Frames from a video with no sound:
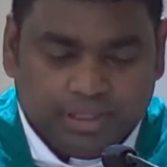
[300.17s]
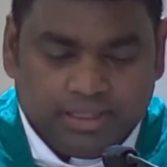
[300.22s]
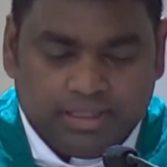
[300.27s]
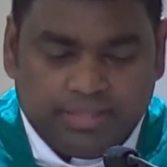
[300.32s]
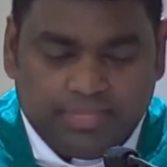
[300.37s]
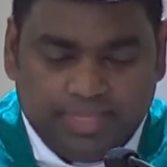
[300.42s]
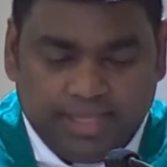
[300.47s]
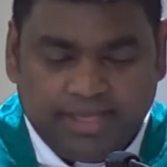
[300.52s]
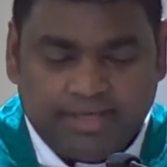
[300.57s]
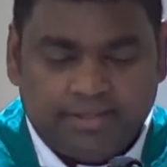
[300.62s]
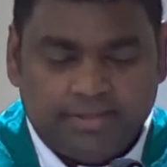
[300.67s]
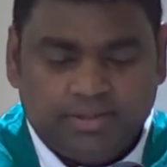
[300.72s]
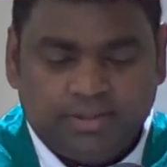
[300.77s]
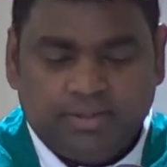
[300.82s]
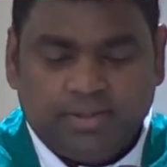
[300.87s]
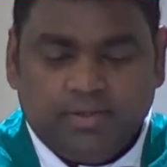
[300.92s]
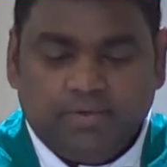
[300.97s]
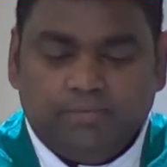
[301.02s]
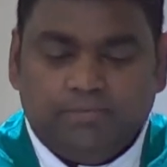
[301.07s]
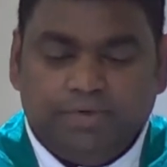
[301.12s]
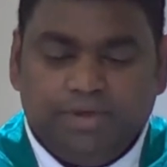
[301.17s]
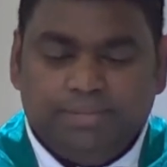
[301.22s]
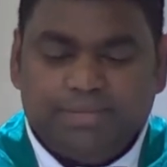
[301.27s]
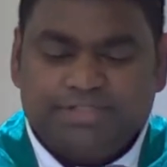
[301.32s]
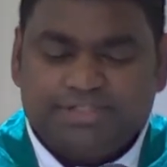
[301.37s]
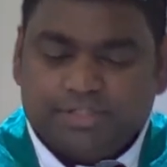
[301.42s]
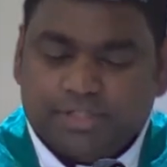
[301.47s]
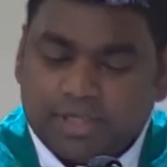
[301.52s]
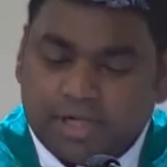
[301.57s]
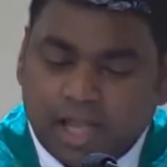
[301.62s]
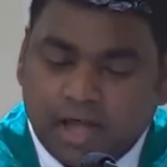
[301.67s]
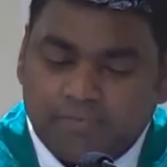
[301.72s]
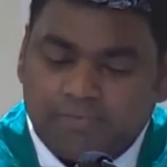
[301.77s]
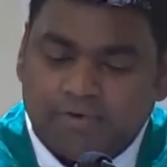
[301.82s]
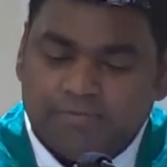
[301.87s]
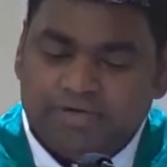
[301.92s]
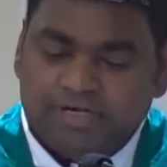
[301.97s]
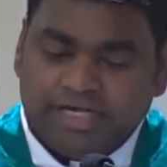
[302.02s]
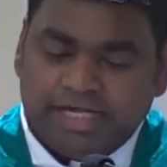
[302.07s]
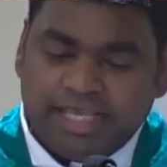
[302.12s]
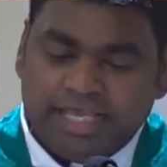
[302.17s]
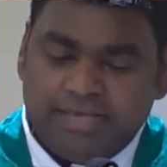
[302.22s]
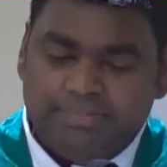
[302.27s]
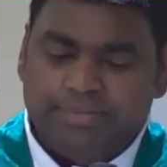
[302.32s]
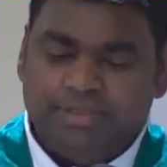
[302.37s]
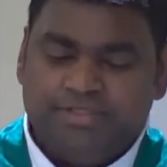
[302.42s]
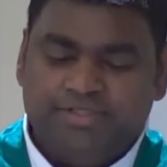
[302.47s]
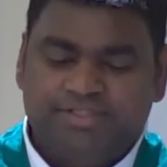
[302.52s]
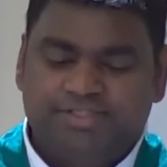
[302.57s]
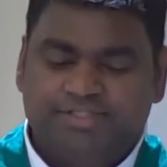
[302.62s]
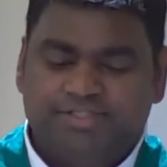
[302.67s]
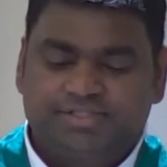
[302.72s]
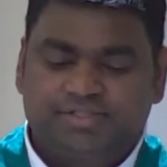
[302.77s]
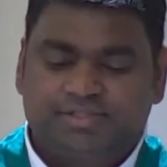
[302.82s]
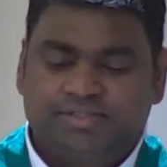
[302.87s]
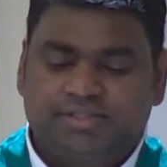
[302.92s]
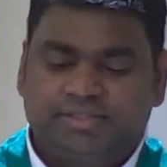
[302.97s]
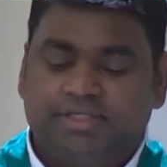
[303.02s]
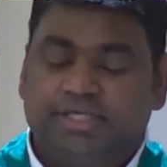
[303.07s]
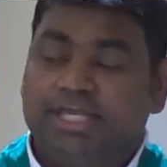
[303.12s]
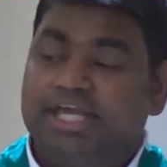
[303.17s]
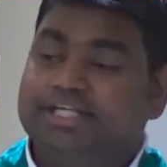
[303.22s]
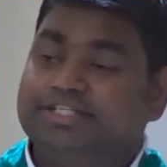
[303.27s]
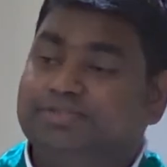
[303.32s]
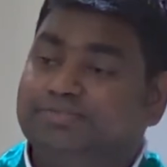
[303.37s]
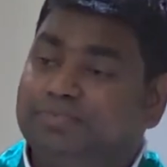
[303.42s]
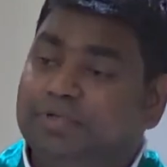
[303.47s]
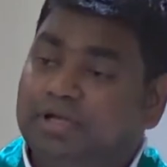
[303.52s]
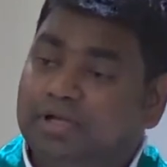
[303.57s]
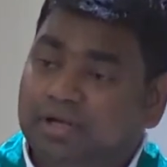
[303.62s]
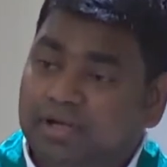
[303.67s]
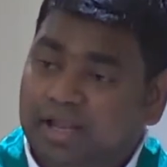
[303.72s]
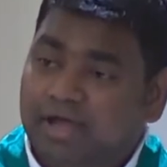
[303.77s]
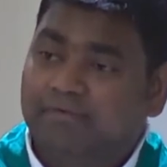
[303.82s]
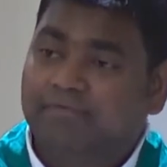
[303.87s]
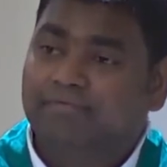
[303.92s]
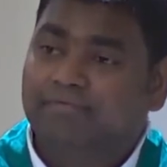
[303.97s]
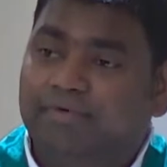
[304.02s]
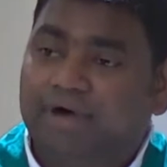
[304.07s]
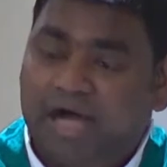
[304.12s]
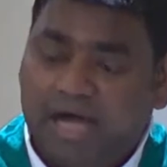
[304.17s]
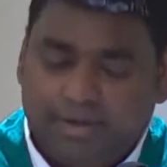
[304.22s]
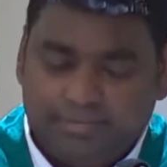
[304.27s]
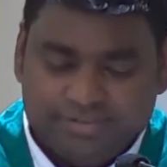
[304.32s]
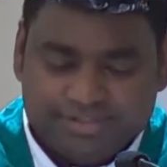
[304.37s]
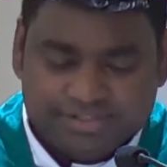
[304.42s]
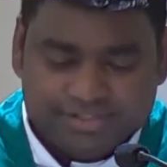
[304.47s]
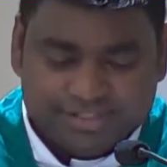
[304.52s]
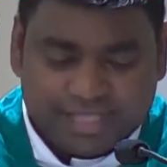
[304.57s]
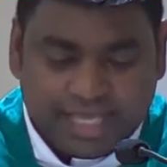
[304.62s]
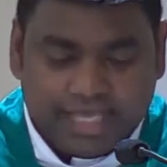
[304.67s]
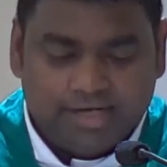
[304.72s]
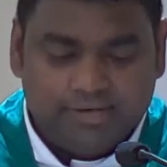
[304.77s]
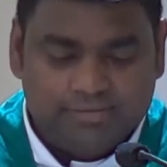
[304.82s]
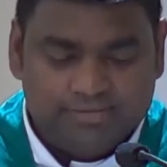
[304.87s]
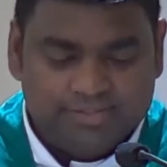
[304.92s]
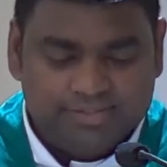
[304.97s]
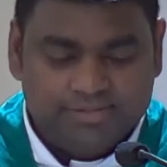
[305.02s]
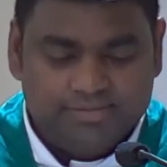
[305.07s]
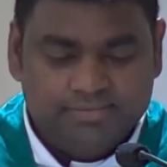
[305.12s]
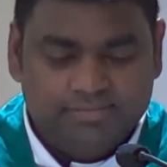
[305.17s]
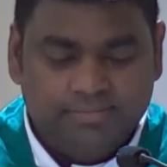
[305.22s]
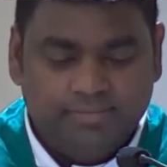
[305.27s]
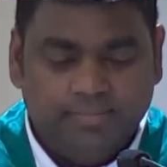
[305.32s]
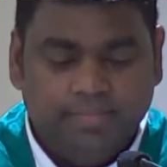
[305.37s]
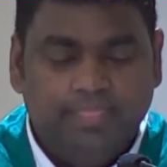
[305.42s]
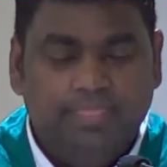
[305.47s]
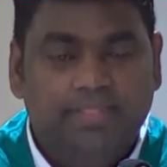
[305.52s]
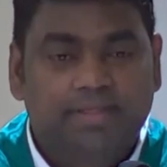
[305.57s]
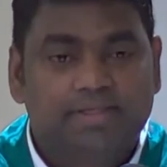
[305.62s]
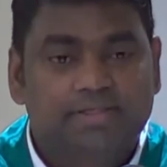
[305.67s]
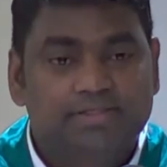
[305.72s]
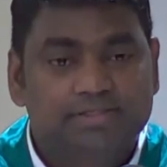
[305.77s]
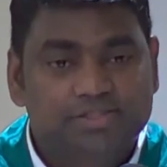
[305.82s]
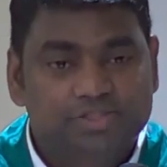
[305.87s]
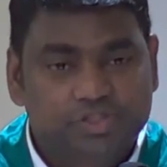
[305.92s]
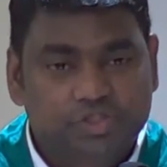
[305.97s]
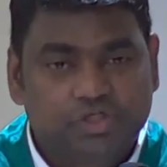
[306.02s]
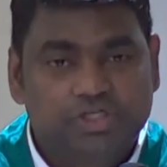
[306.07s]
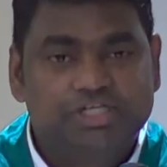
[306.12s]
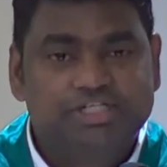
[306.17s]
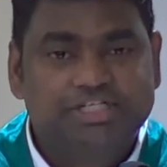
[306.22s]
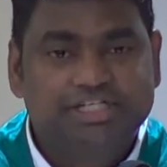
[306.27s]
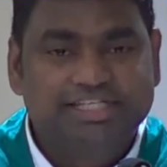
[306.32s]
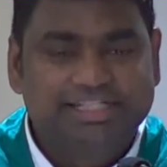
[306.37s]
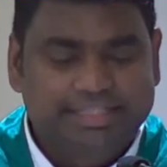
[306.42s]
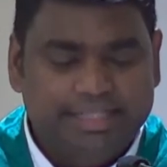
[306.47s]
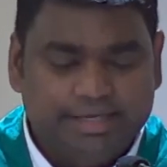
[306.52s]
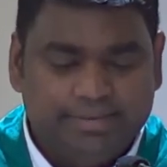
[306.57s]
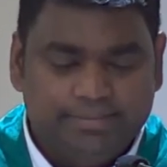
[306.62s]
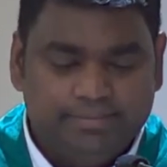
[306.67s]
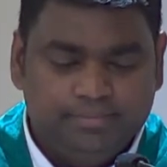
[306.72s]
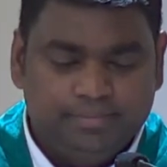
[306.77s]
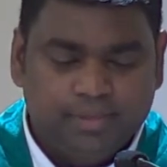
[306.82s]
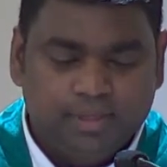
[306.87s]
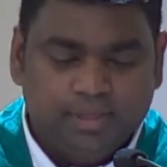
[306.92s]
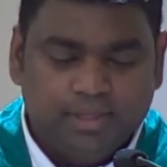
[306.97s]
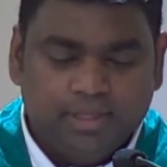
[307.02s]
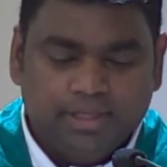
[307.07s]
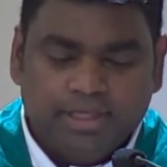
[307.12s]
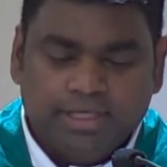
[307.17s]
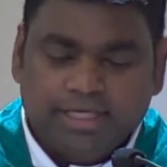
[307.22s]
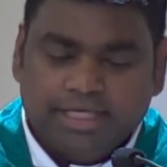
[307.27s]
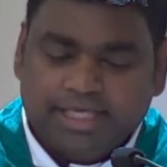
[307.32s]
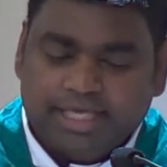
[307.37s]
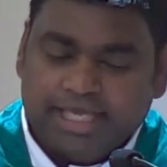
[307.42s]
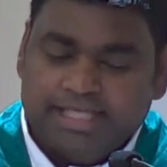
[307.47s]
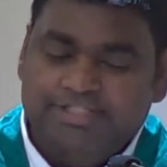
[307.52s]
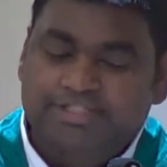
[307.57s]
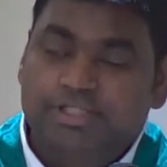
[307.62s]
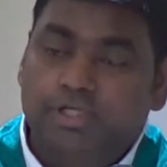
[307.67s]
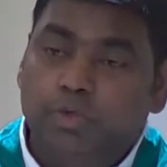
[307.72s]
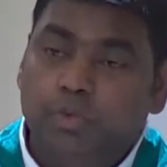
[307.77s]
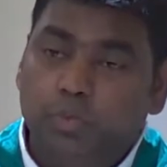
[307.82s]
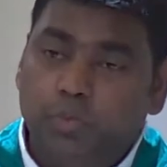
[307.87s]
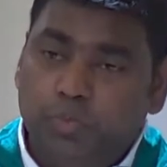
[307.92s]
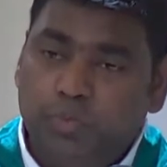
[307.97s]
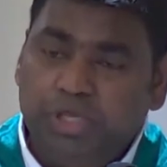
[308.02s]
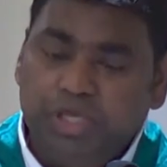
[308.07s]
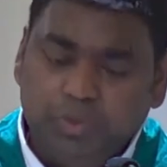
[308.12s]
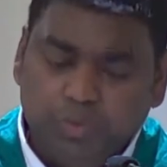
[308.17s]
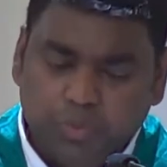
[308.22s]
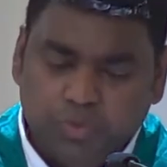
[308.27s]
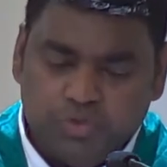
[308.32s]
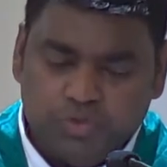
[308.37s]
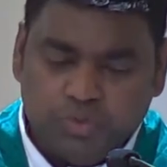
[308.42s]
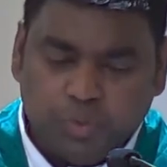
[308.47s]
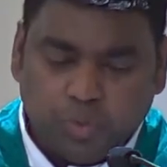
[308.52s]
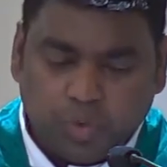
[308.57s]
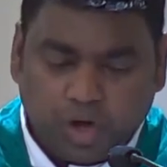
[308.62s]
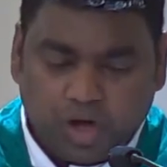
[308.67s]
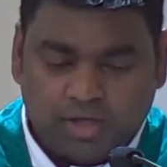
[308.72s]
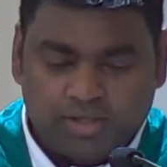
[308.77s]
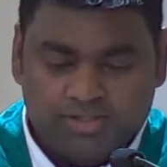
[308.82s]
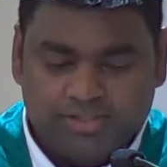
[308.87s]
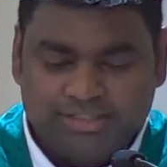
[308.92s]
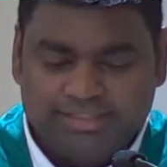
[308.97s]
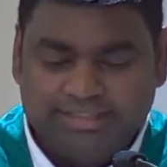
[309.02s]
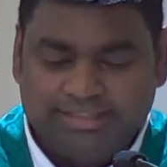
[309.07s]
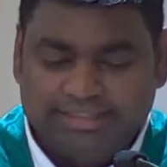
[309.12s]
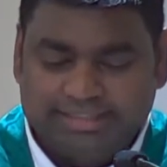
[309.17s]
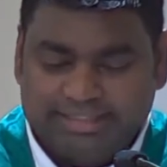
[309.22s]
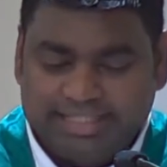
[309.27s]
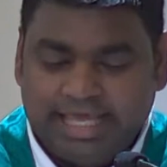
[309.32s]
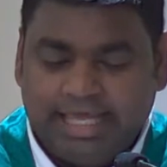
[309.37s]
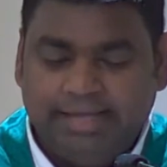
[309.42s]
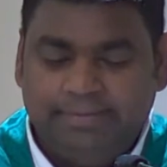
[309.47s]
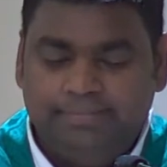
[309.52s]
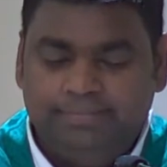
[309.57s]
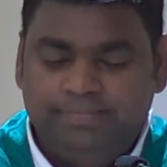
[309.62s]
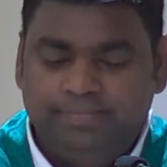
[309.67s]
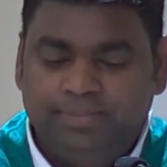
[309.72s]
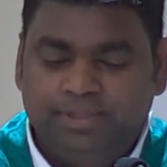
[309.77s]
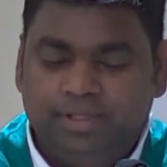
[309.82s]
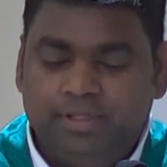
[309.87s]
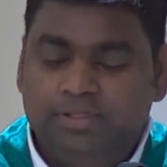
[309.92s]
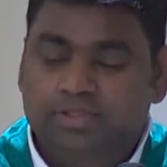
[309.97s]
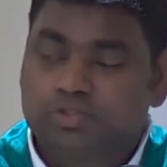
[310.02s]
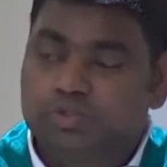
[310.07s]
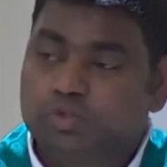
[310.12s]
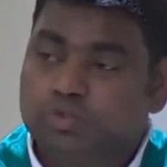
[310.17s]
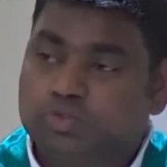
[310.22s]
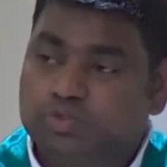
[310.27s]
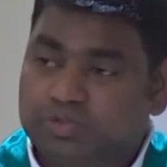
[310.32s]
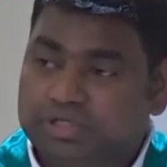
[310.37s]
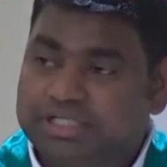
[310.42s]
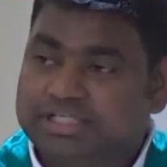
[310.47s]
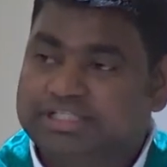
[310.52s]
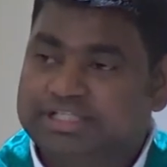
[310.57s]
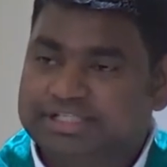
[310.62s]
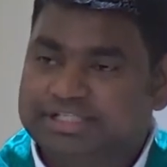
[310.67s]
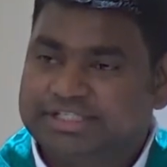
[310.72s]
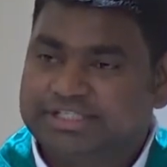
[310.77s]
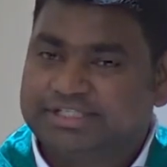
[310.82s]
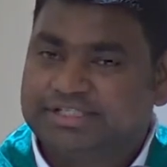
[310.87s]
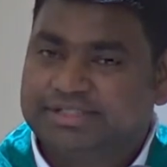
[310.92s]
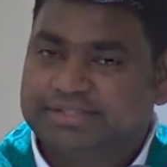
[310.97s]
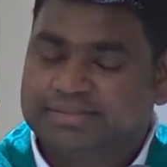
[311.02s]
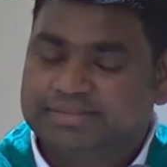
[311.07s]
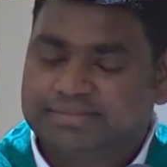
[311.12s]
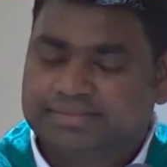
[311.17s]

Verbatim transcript: Then we must love our neighbors as we love ourselves, treating them as we would want them to treat us,